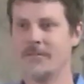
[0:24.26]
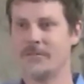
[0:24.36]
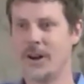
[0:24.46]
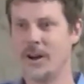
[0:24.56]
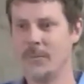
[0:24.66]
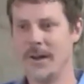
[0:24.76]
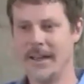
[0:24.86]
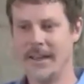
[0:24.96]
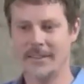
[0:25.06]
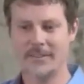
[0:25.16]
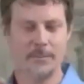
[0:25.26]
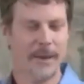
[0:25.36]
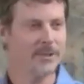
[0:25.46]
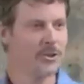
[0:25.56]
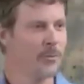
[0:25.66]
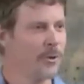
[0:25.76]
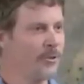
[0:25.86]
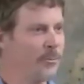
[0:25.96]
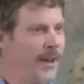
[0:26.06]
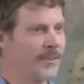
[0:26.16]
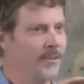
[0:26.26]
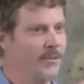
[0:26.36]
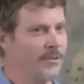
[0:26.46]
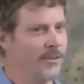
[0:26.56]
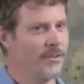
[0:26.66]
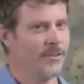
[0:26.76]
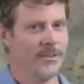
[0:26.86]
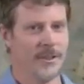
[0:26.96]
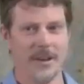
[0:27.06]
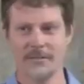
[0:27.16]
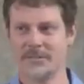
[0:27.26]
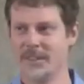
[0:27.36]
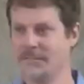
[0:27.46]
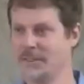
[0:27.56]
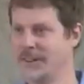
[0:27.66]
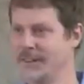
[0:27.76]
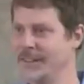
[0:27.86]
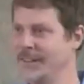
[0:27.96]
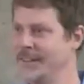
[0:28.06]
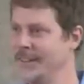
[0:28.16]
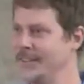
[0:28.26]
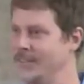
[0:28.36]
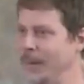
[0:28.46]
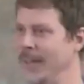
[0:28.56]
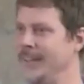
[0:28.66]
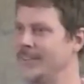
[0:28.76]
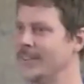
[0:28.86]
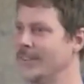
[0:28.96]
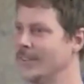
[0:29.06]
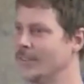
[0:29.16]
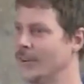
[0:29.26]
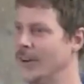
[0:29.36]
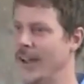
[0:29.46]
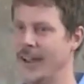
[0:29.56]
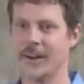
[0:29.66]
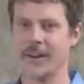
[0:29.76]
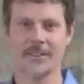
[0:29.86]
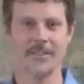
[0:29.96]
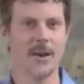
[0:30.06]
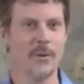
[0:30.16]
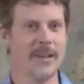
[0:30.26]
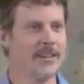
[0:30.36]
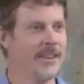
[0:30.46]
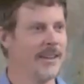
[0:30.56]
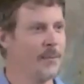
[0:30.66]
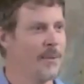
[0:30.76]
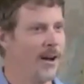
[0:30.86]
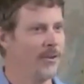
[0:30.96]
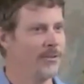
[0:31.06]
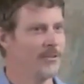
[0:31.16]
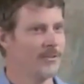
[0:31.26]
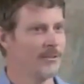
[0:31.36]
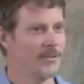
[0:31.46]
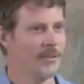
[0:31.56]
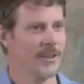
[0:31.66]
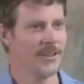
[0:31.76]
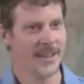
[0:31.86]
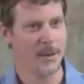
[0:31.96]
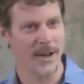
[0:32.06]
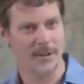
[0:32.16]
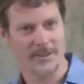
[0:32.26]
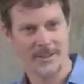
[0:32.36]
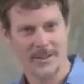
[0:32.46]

from a spatial perspective of different spaces or areas that we could think about. So we could think about,